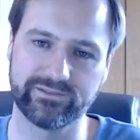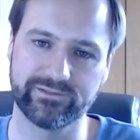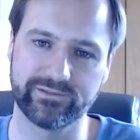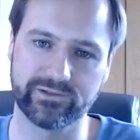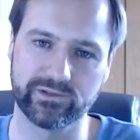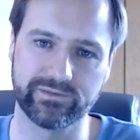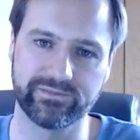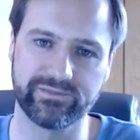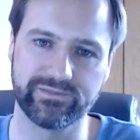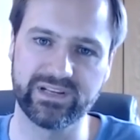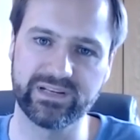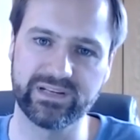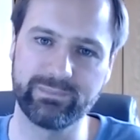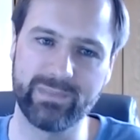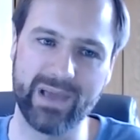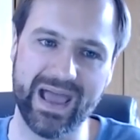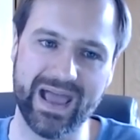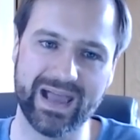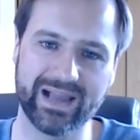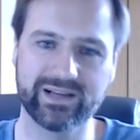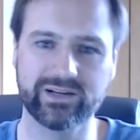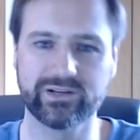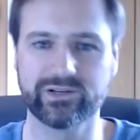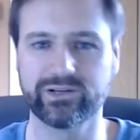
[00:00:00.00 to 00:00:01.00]
for
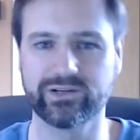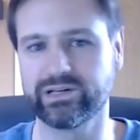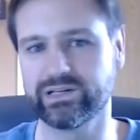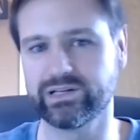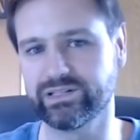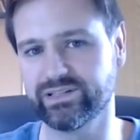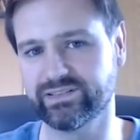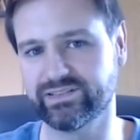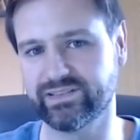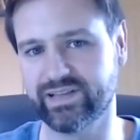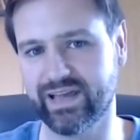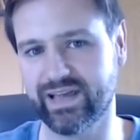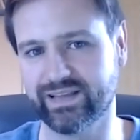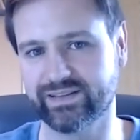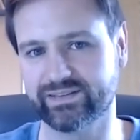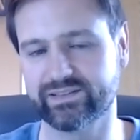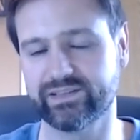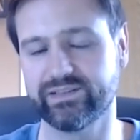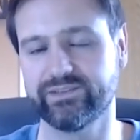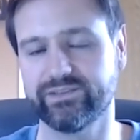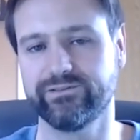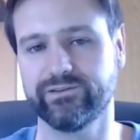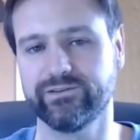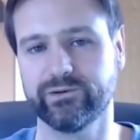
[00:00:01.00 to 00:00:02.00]
feedback, or are you just
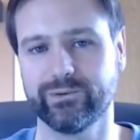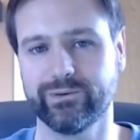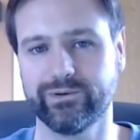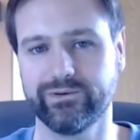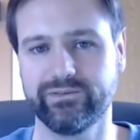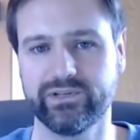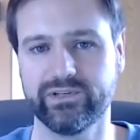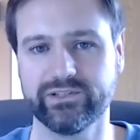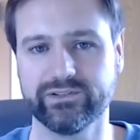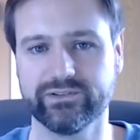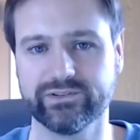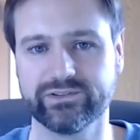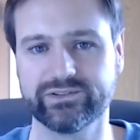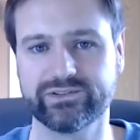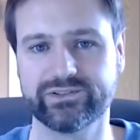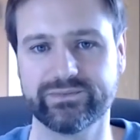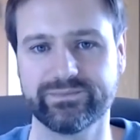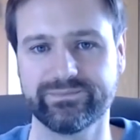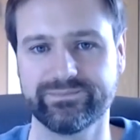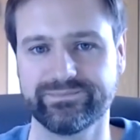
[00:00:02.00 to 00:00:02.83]
asking for reviews?